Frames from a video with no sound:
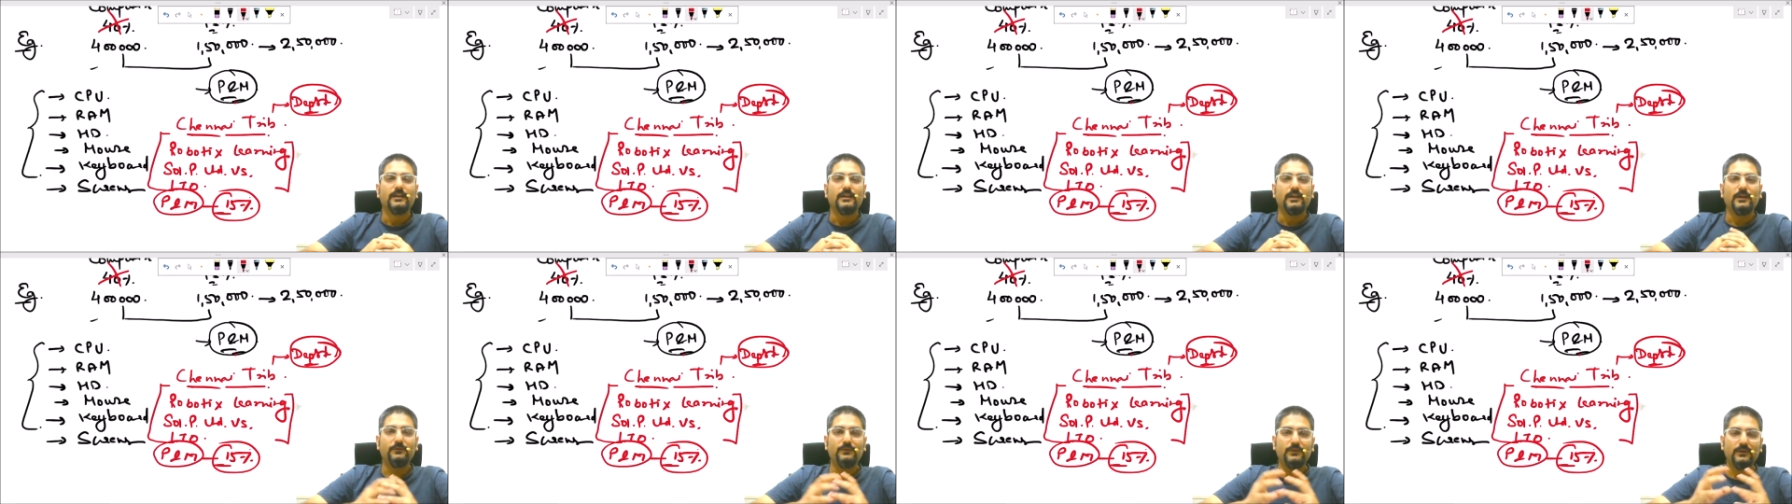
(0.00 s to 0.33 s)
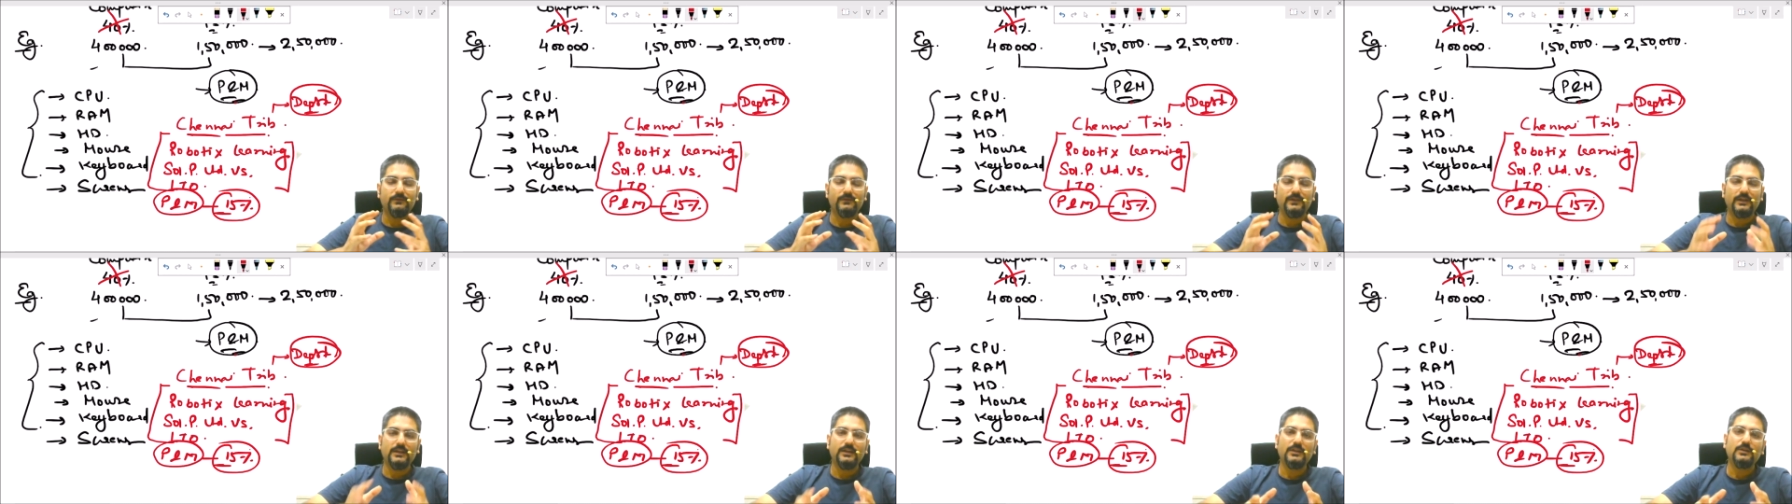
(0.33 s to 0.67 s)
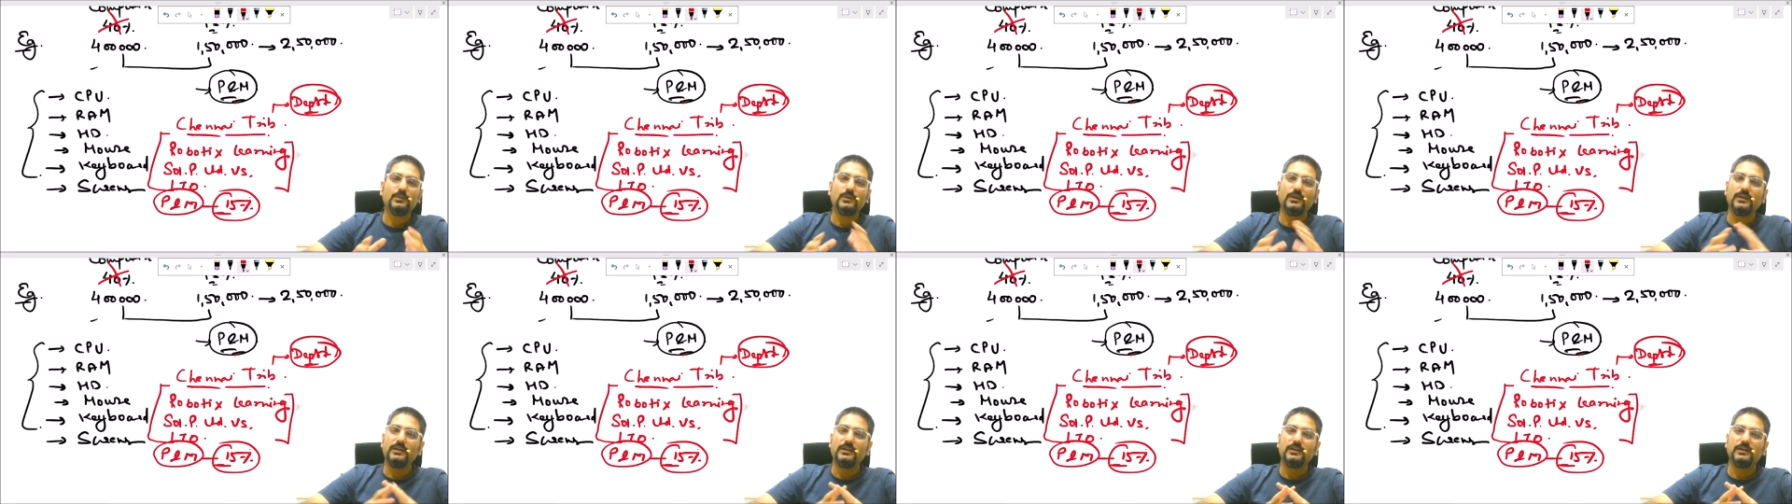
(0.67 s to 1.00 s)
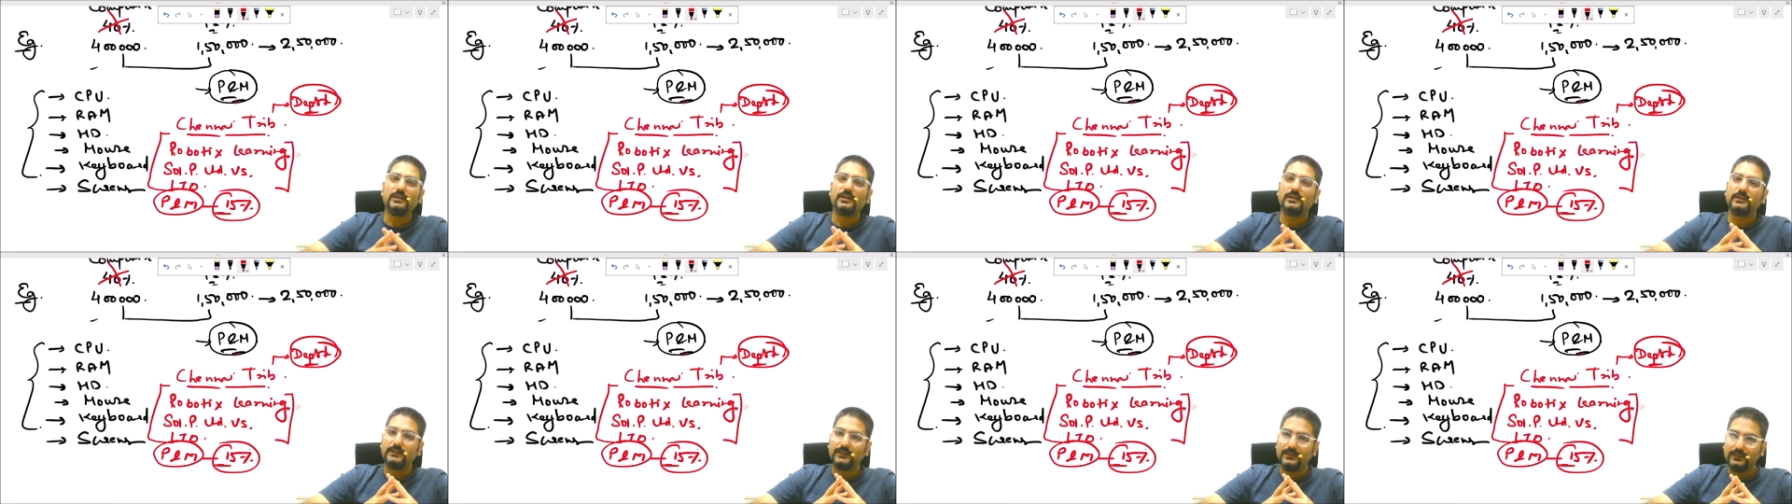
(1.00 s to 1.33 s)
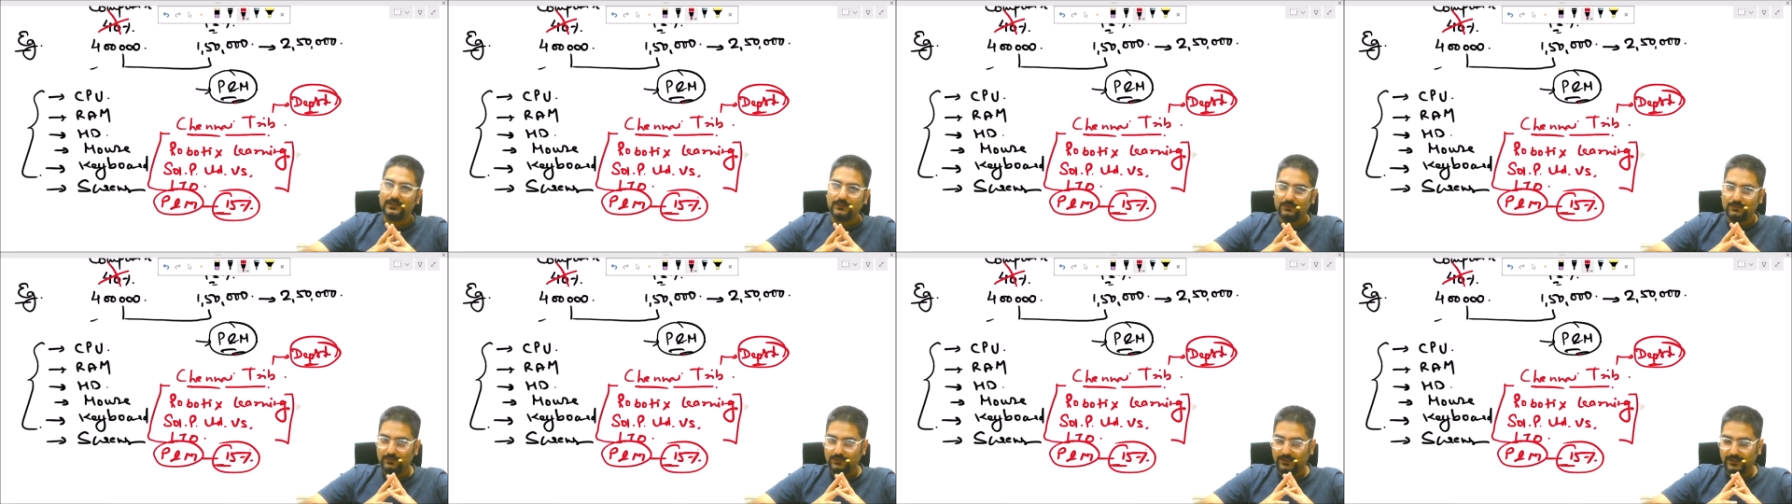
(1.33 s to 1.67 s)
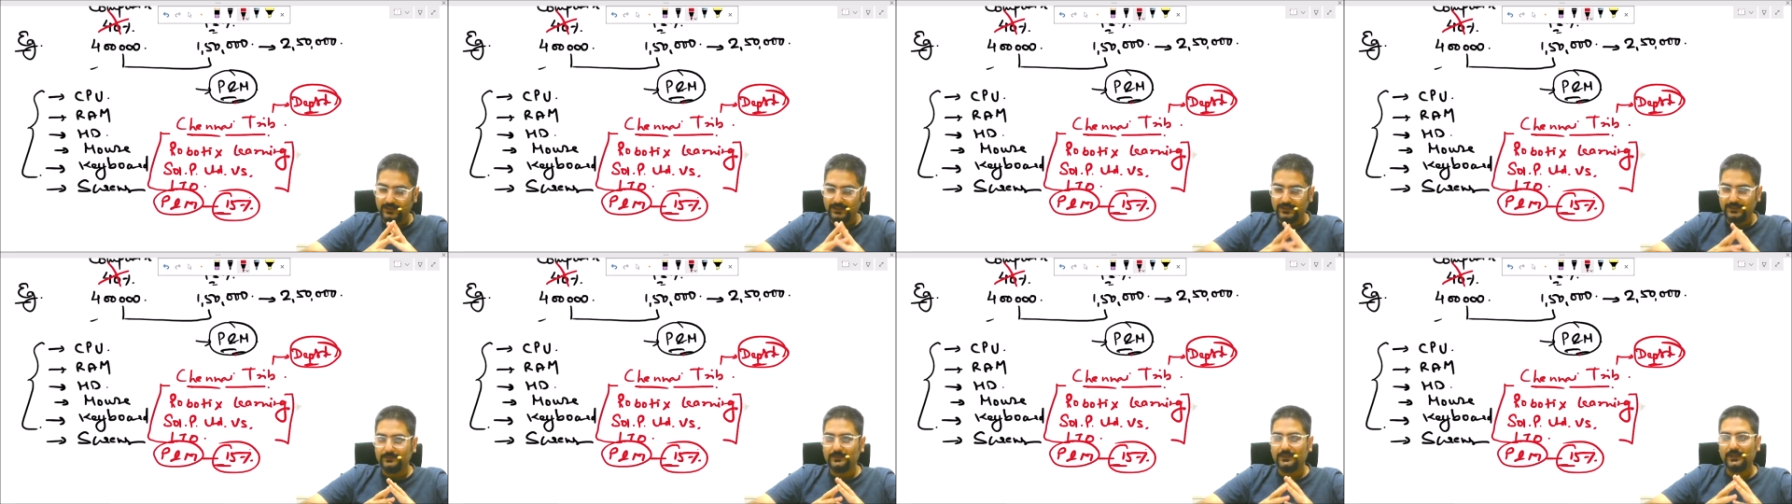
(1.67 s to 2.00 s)
If you have any query relating to
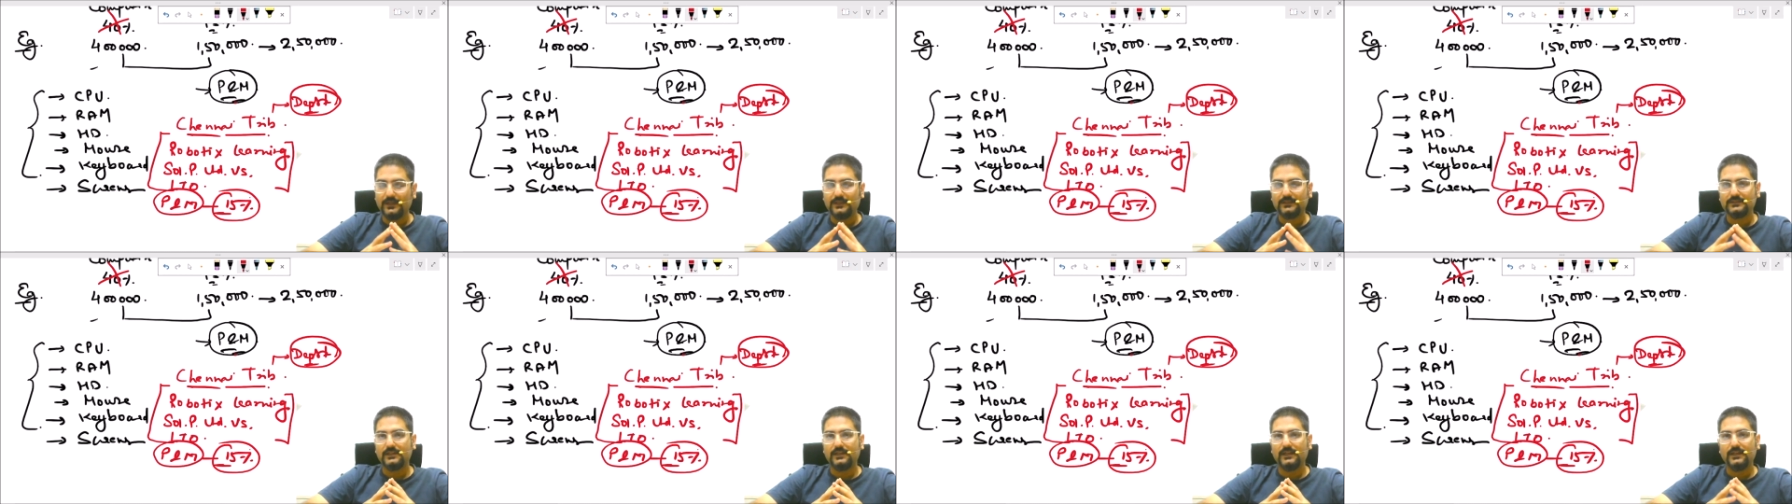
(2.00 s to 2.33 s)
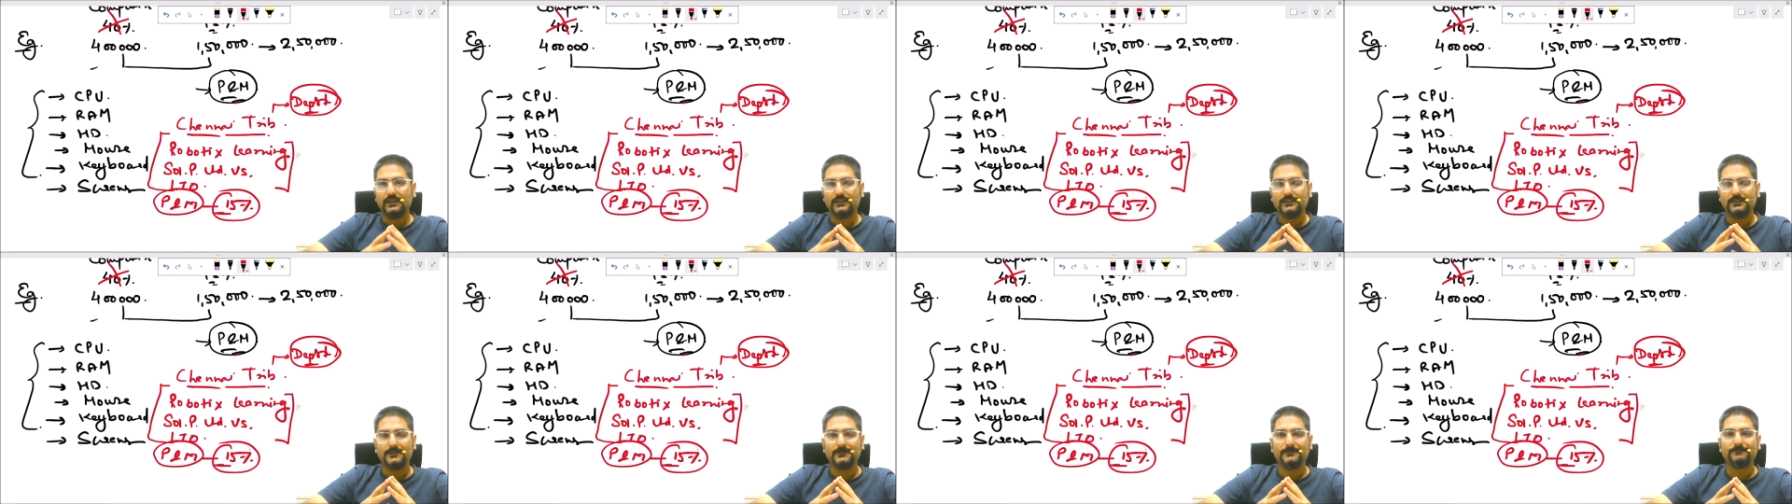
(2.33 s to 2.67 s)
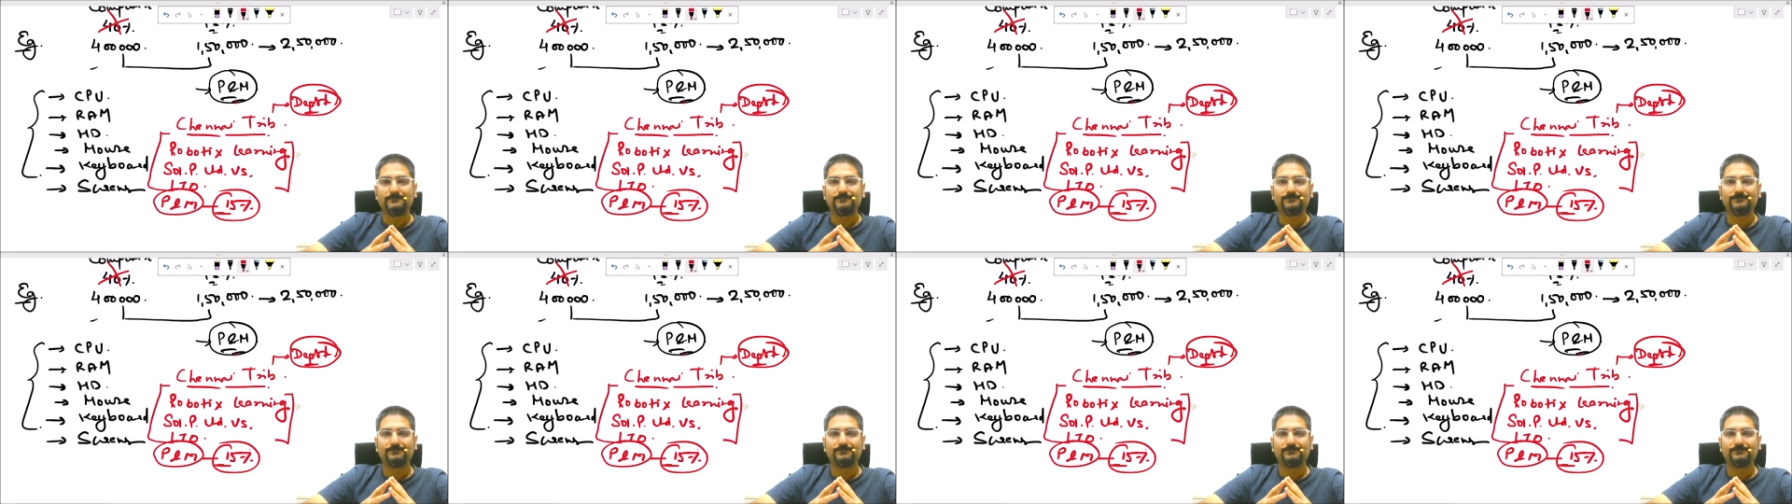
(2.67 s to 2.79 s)
Income Tax Act,